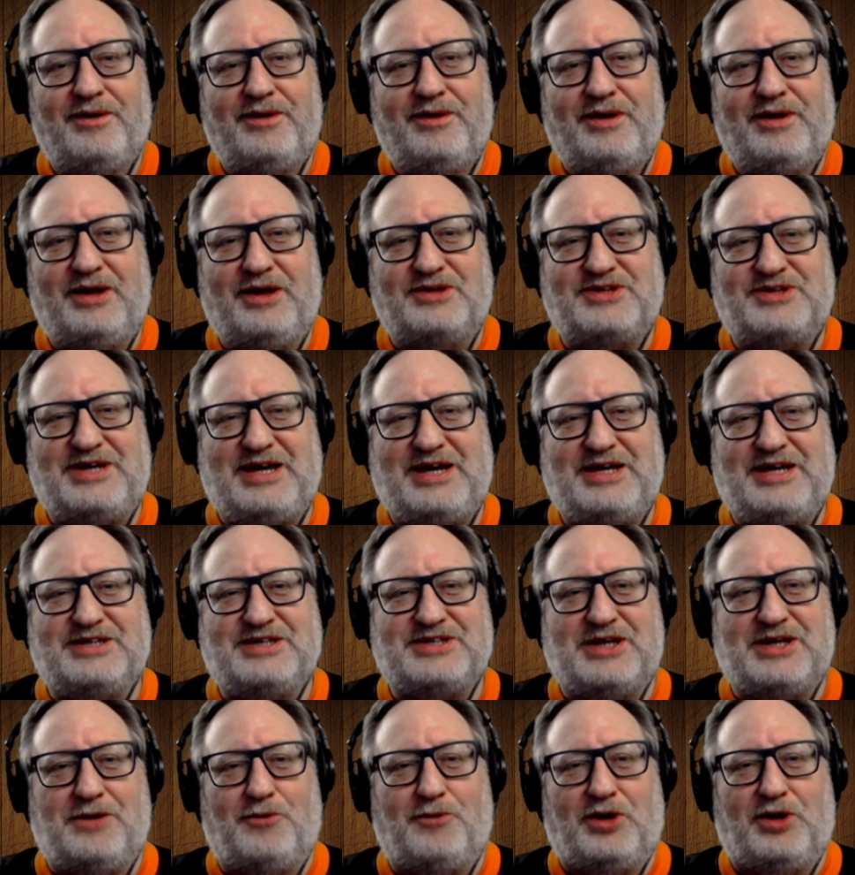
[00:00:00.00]
It's
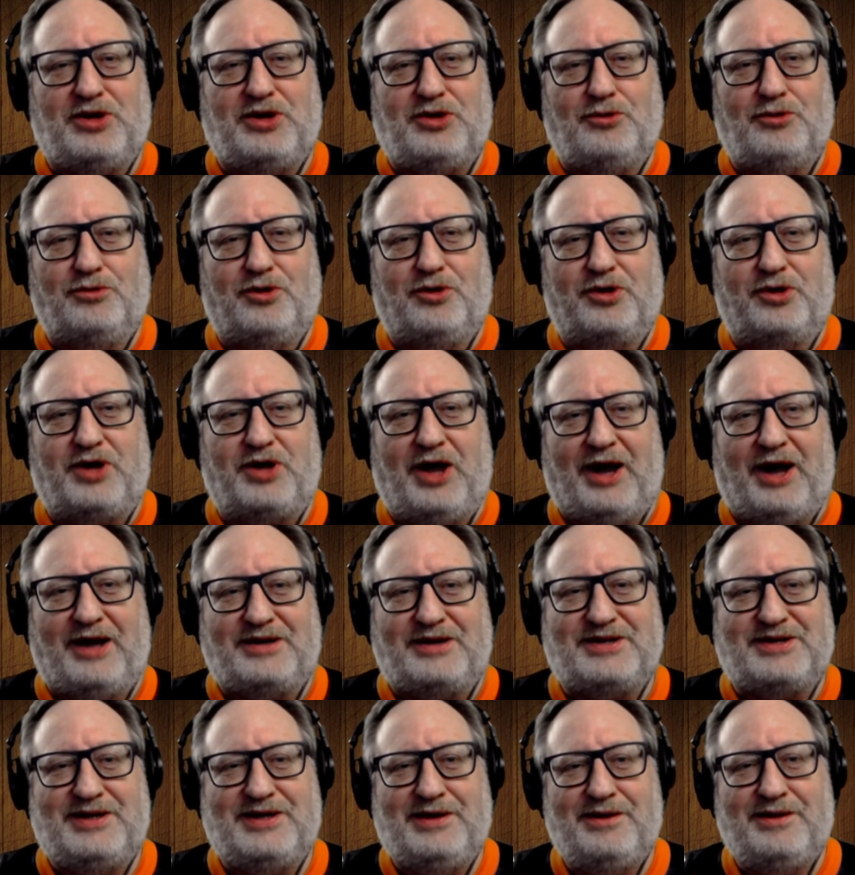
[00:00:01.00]
easy when you look
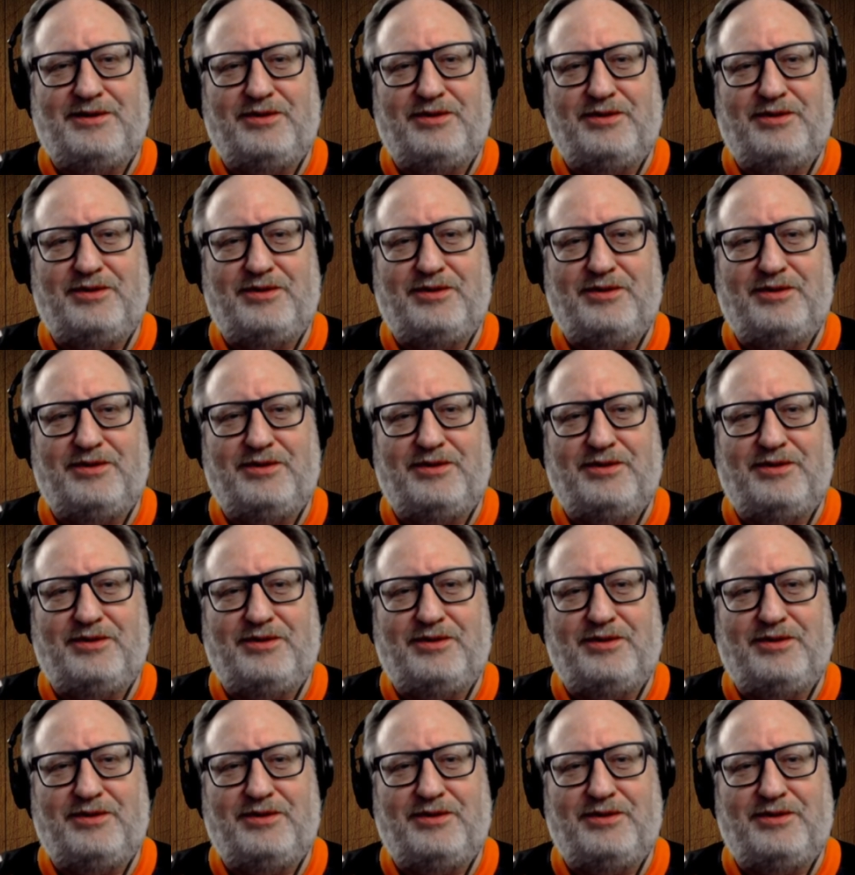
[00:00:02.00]
at